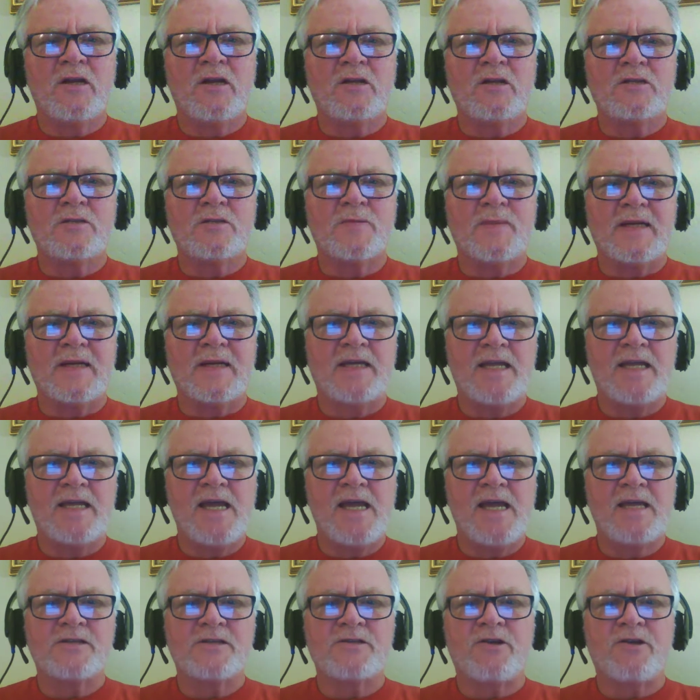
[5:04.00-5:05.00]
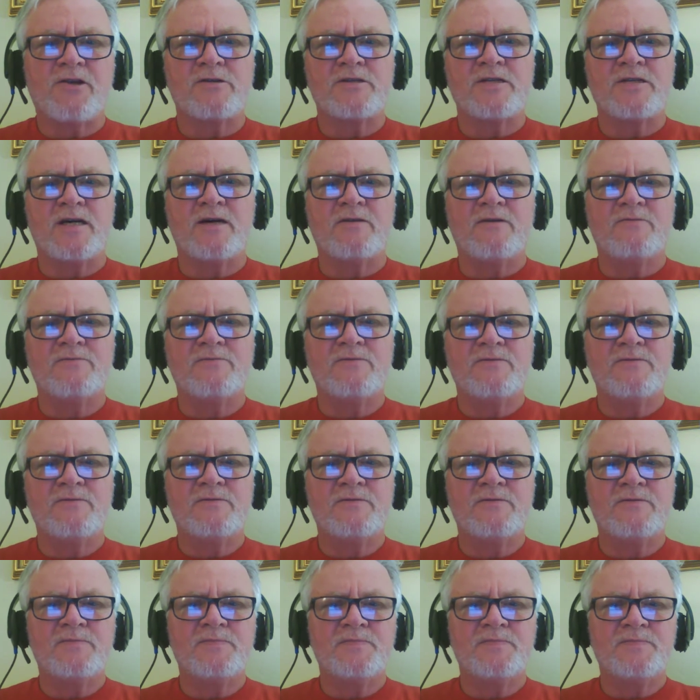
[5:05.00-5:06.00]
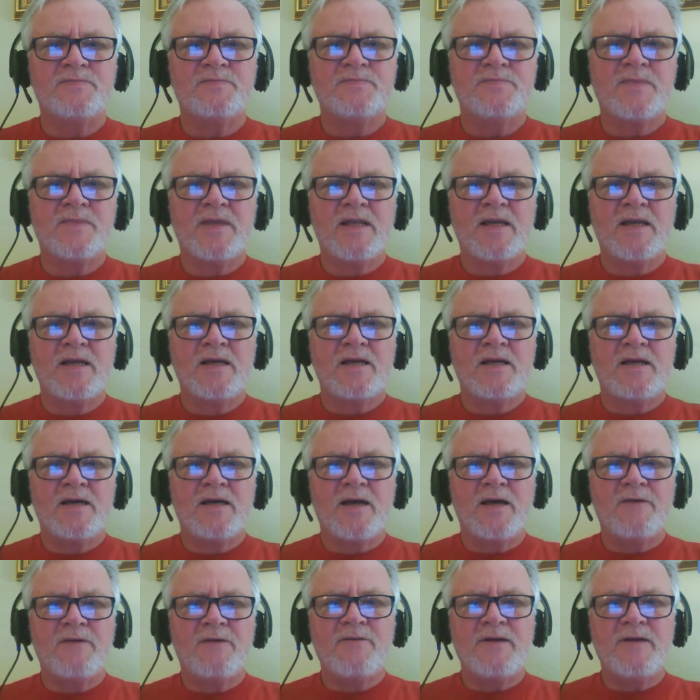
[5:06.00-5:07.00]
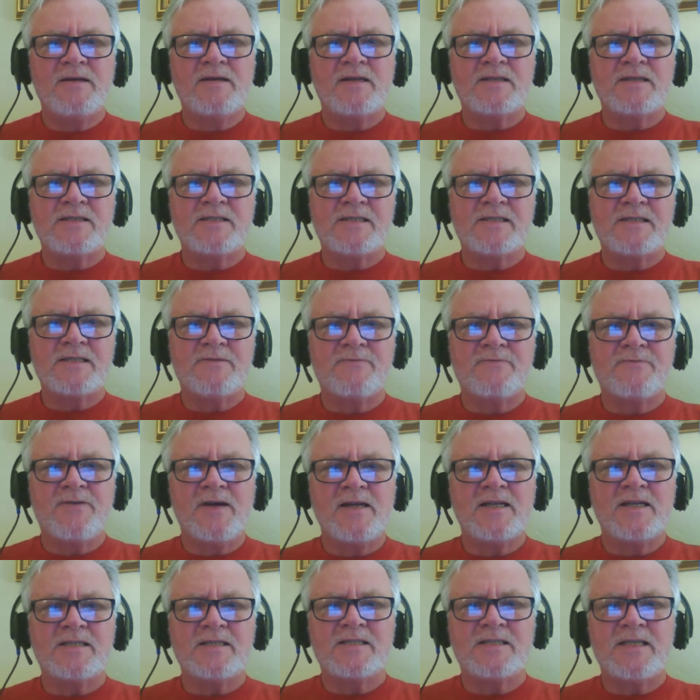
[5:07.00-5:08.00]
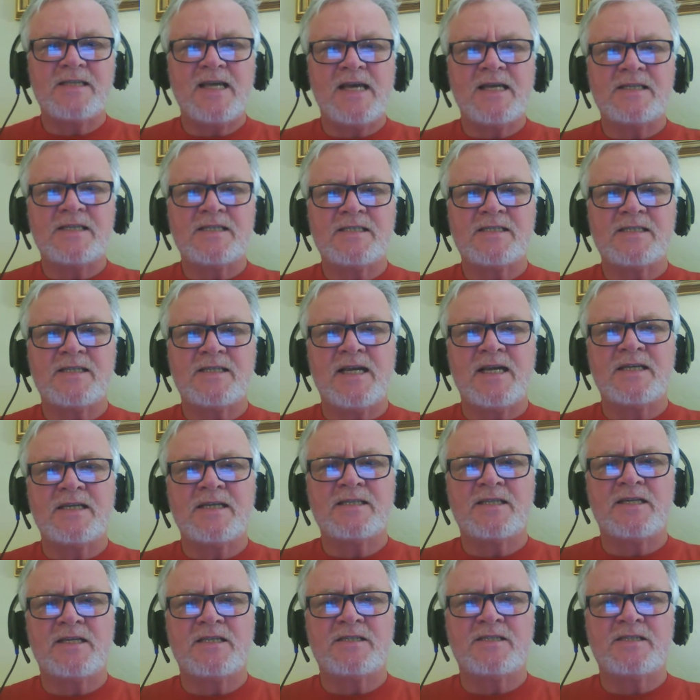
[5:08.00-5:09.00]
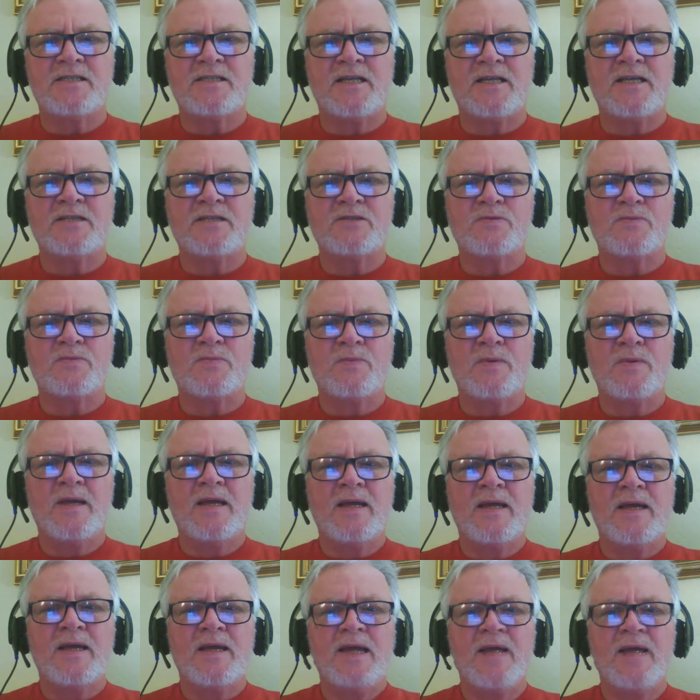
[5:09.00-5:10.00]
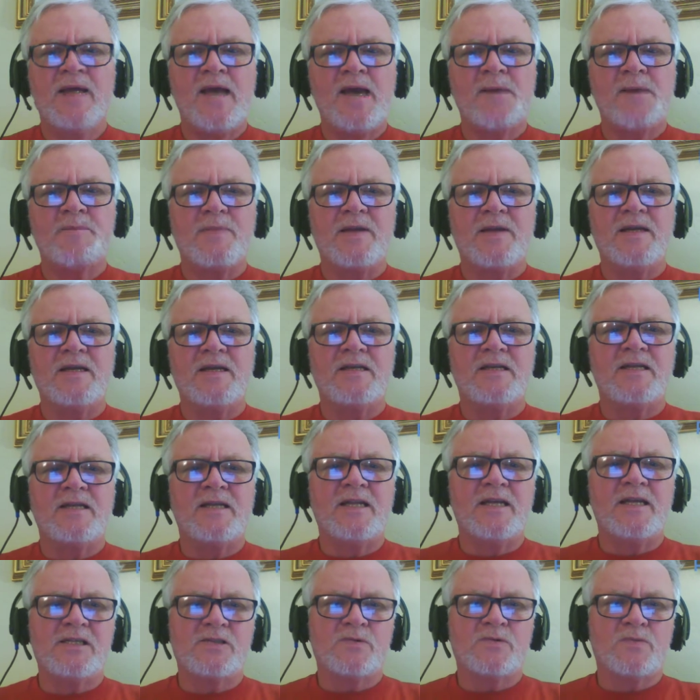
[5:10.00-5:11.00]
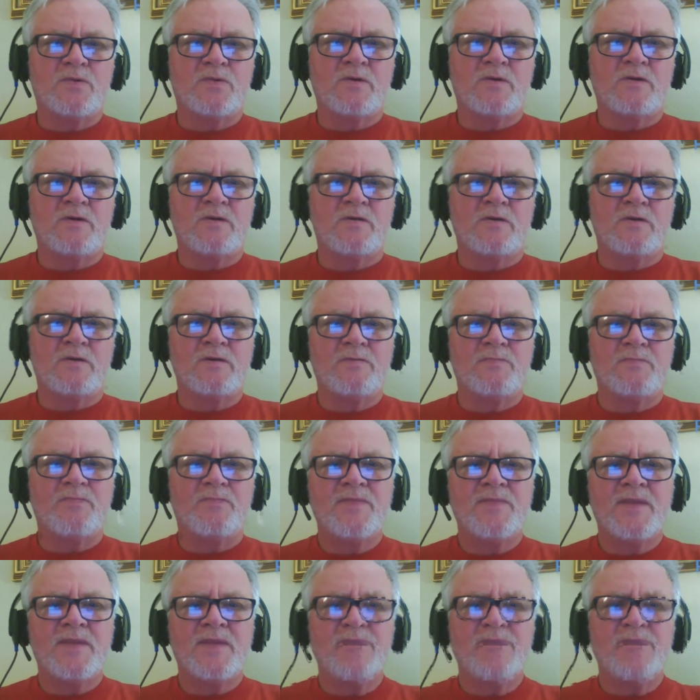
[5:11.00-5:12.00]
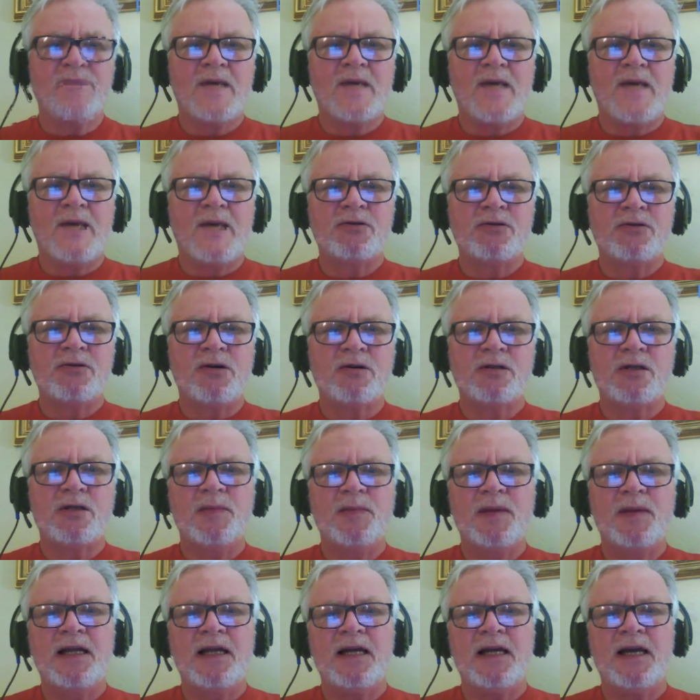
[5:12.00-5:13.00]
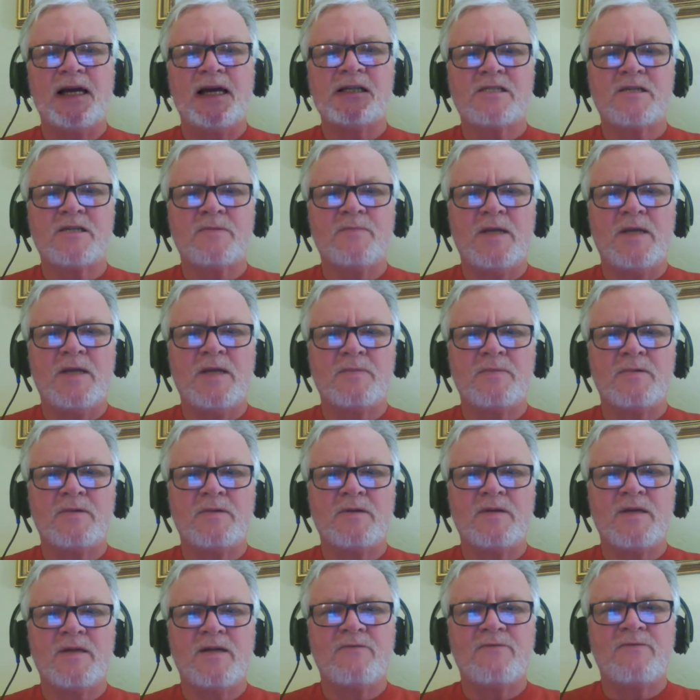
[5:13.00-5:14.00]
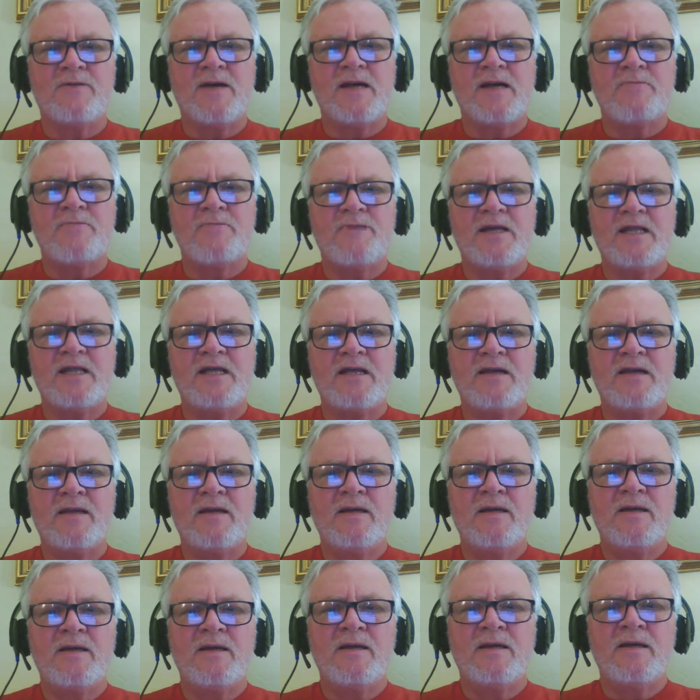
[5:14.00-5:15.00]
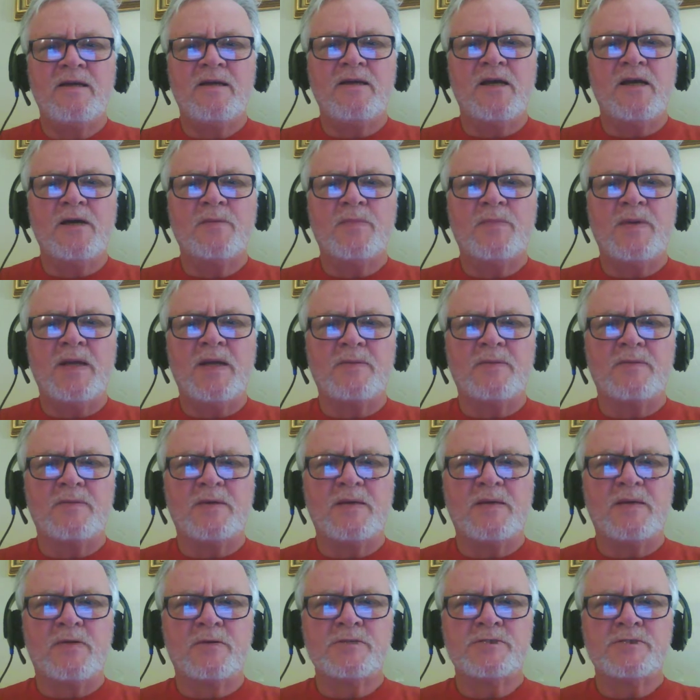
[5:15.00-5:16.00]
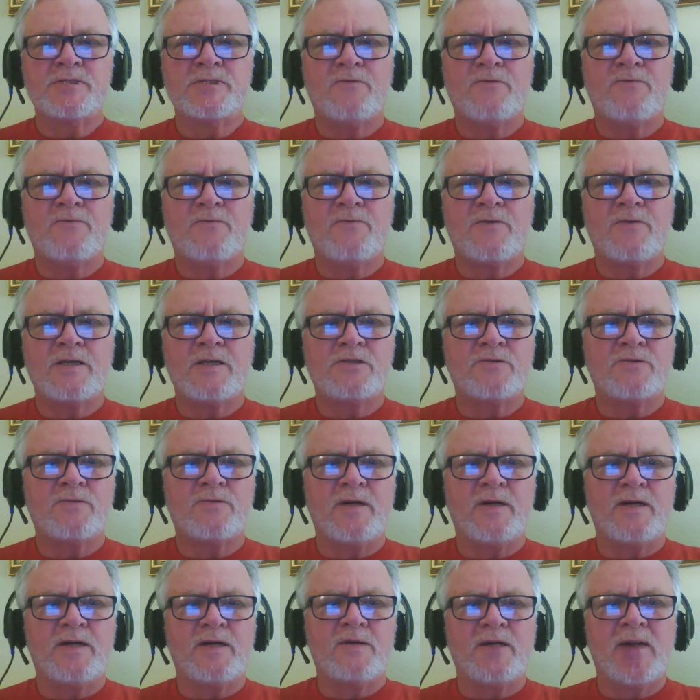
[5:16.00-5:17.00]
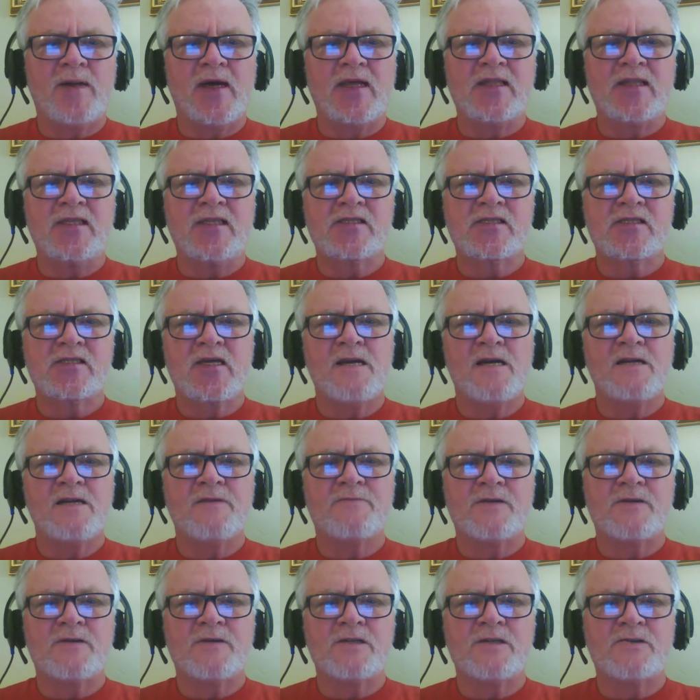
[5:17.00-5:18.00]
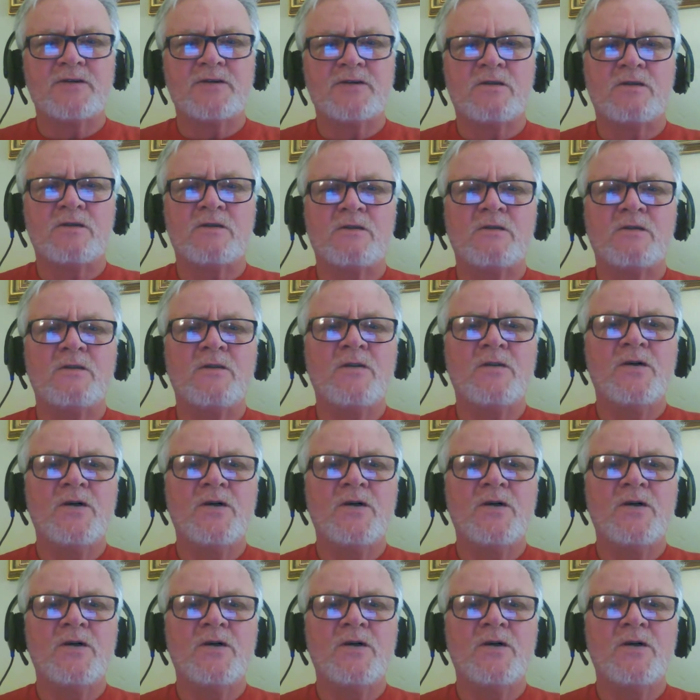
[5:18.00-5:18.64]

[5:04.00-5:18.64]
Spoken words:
ultimately hangs herself. I find it sad to say such things happen in today's world. I've talked to many Asian people and find many young people are still frustrated by this kind of control